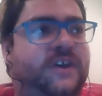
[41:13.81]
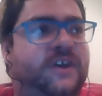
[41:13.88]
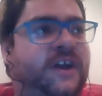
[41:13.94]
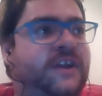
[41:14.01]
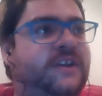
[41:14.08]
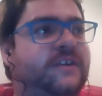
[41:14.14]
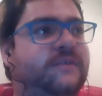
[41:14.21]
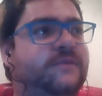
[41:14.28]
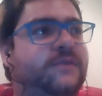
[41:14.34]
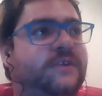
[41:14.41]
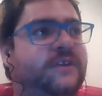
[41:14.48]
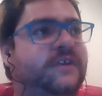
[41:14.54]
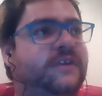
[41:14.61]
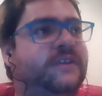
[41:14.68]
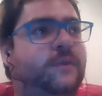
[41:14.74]
kind of
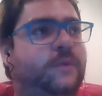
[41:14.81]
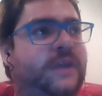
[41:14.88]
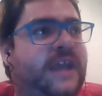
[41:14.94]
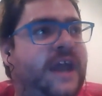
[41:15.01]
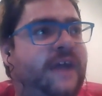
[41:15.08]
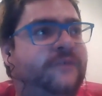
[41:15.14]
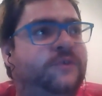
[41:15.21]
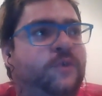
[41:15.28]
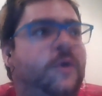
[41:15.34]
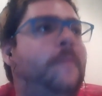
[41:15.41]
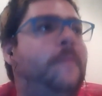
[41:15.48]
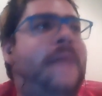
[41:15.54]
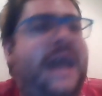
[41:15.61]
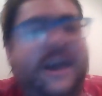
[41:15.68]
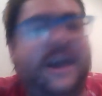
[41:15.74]
thing that we have to
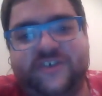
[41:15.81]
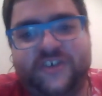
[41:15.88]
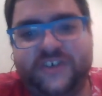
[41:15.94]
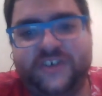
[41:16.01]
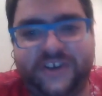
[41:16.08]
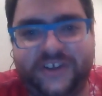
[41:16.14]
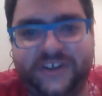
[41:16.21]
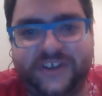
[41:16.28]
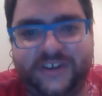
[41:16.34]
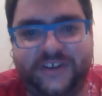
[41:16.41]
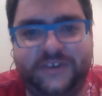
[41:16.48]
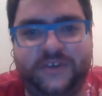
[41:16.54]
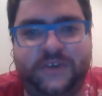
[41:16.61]
imagine in it